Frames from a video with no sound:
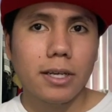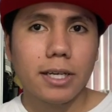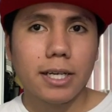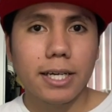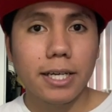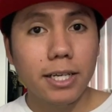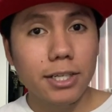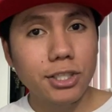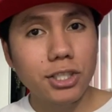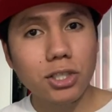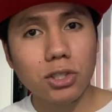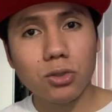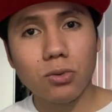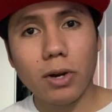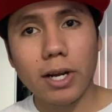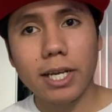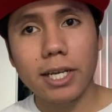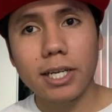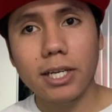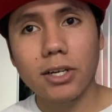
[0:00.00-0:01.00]
Gonna shield
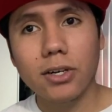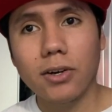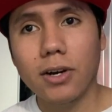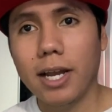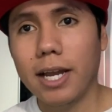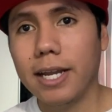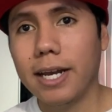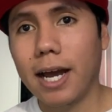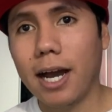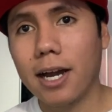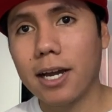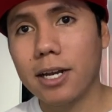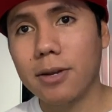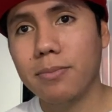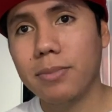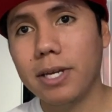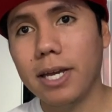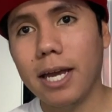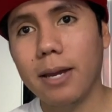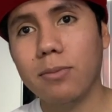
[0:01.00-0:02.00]
right here, and I'm going to
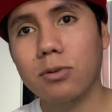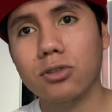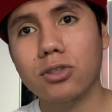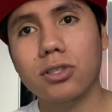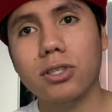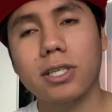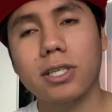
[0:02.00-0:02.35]
be able to